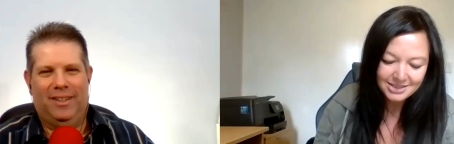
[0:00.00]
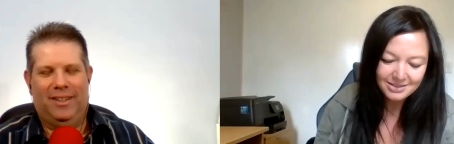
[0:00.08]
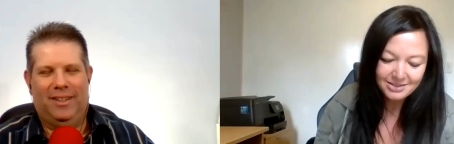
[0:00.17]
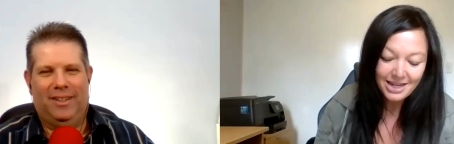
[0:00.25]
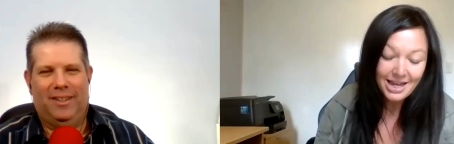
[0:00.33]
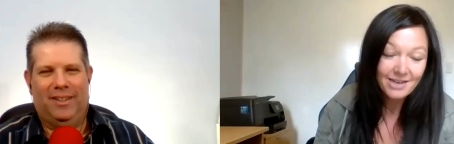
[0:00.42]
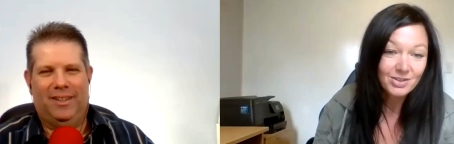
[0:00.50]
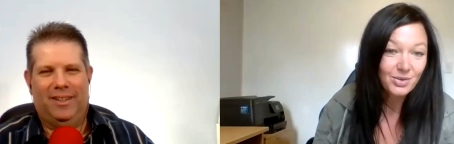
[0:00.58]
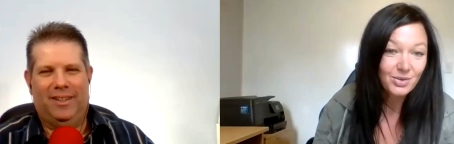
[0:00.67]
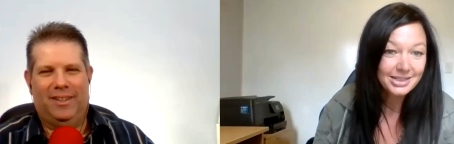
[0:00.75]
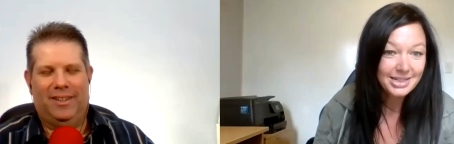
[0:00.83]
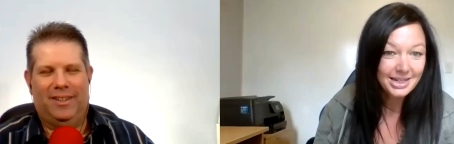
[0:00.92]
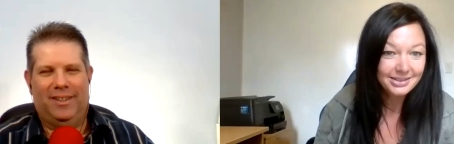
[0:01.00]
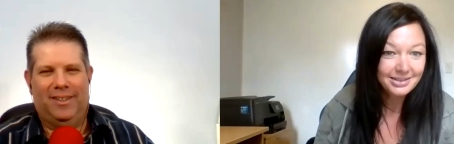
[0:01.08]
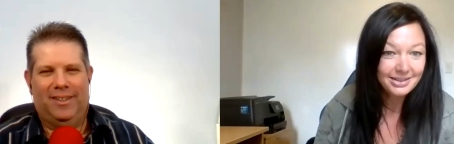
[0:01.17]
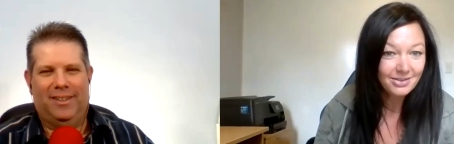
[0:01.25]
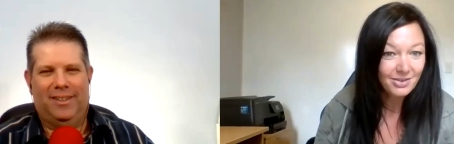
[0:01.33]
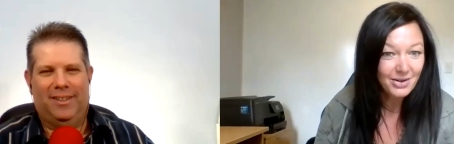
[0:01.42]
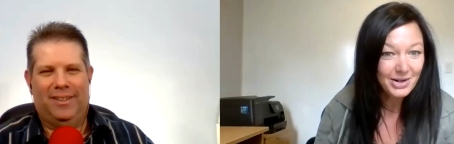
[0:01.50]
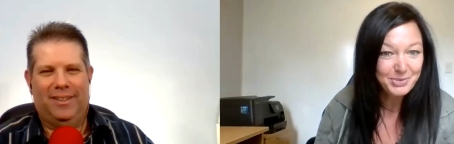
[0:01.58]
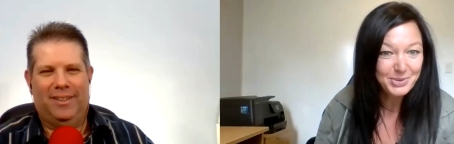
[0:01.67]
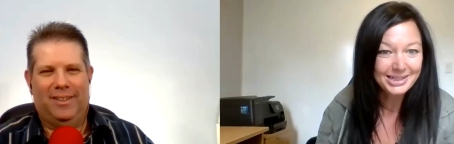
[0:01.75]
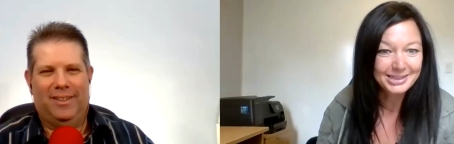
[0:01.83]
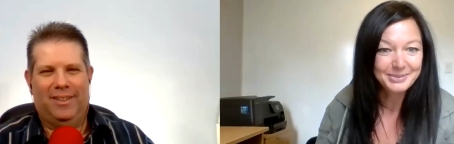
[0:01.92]
Speaker 1: uh, have a great day and have a
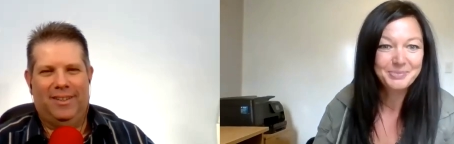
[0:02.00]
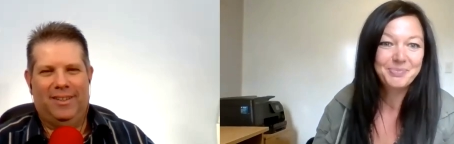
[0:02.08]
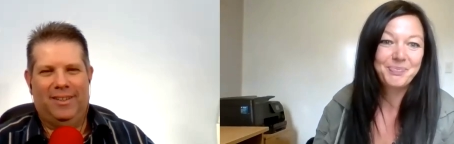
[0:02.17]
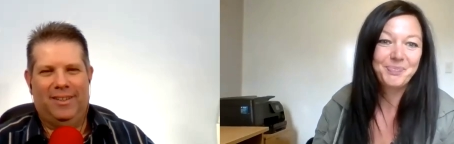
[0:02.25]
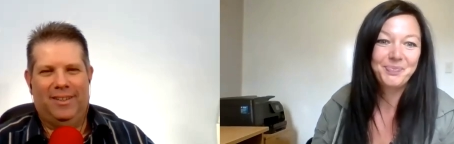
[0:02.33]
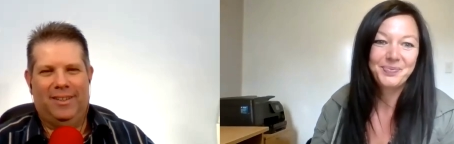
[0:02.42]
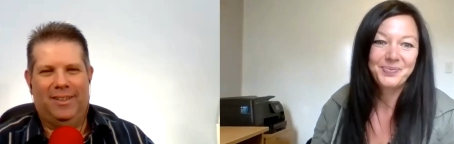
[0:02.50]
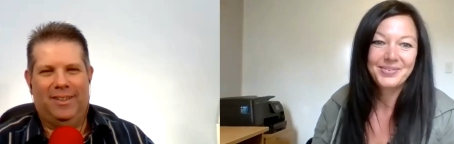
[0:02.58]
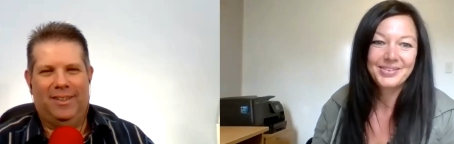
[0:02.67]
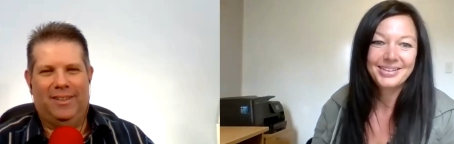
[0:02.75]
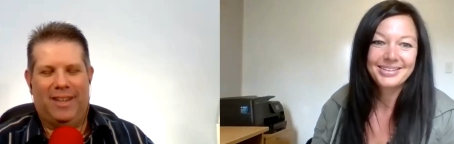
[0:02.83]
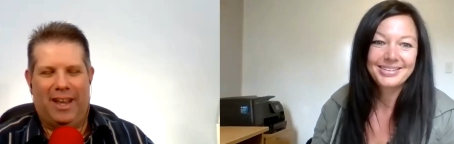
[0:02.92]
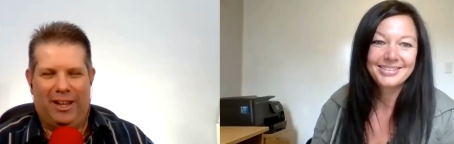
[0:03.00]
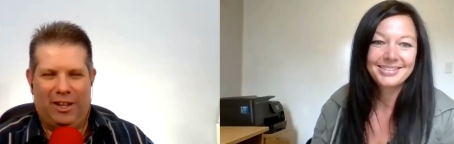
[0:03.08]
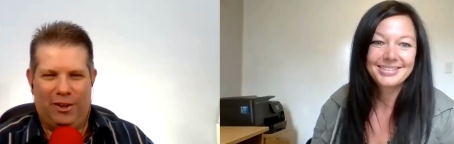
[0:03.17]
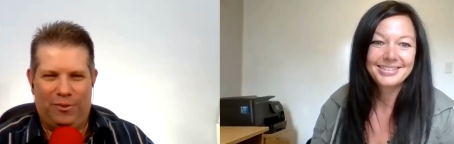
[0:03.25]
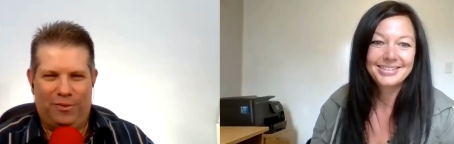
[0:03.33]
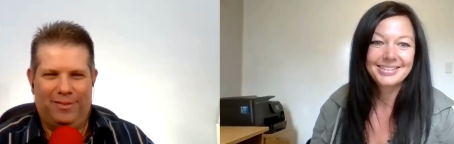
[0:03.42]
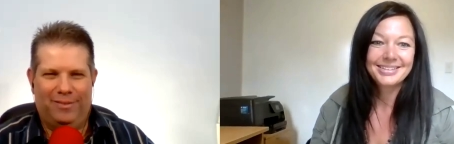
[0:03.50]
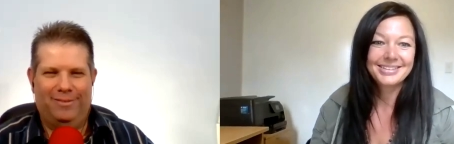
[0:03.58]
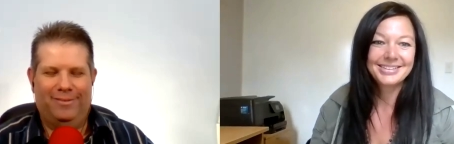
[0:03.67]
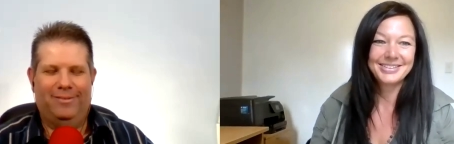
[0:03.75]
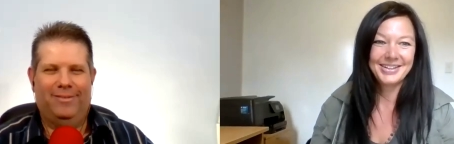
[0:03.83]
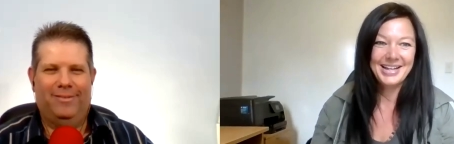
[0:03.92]
great week. Thank you.
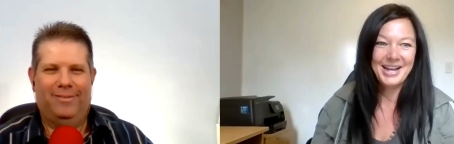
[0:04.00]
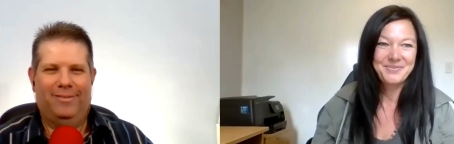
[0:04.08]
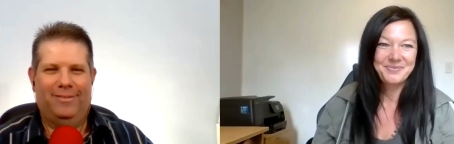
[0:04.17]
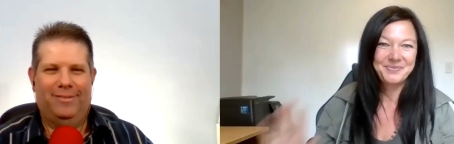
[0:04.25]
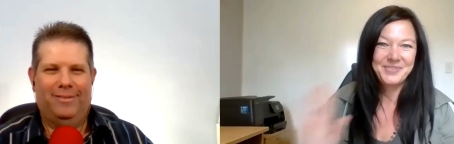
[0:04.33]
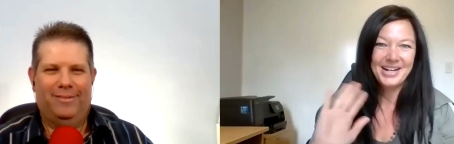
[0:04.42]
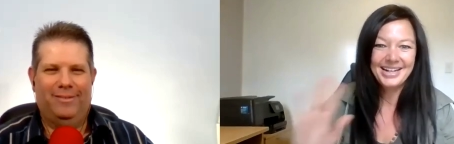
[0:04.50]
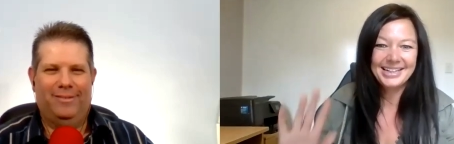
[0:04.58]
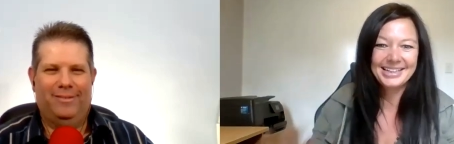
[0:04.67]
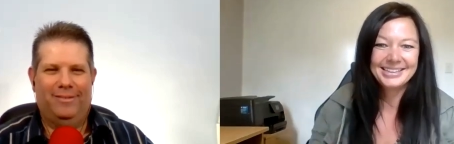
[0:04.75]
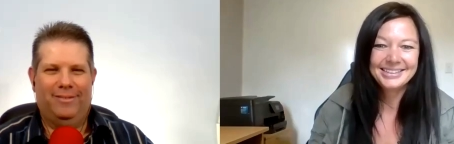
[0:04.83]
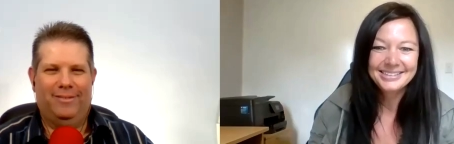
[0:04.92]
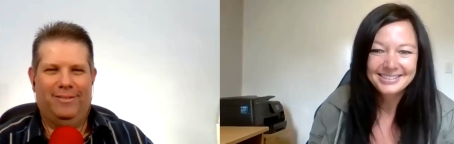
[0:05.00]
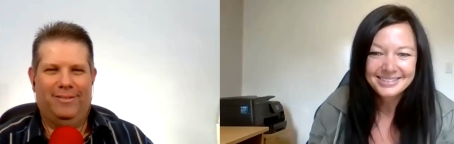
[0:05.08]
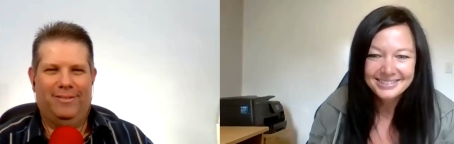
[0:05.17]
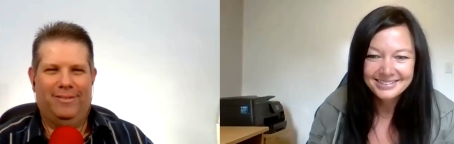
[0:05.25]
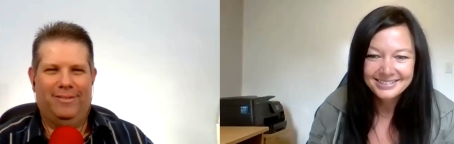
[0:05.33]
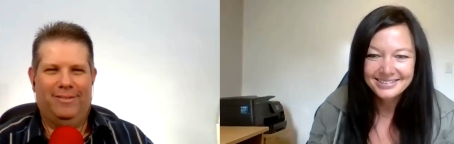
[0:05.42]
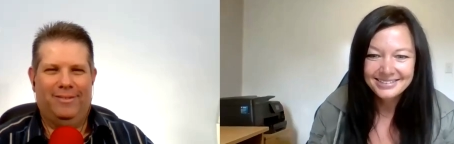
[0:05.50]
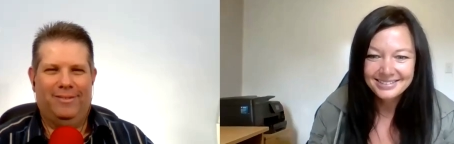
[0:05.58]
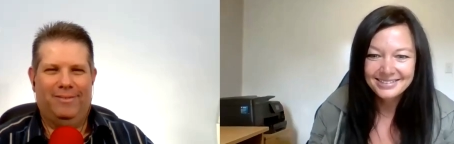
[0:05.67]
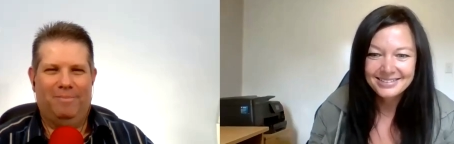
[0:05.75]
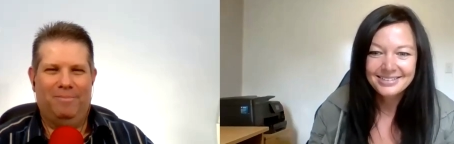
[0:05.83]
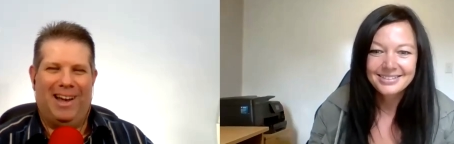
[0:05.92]
Okay. Bye.
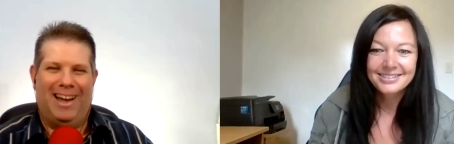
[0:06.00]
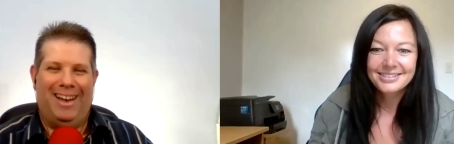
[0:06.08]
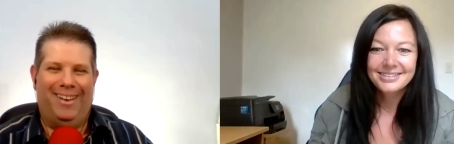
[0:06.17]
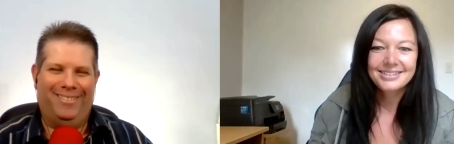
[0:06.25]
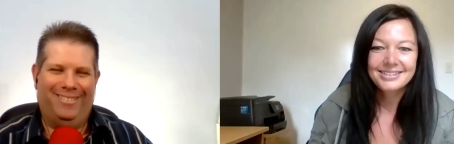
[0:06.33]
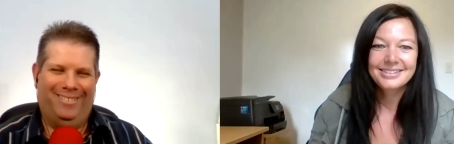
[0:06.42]
Speaker 2: Bye.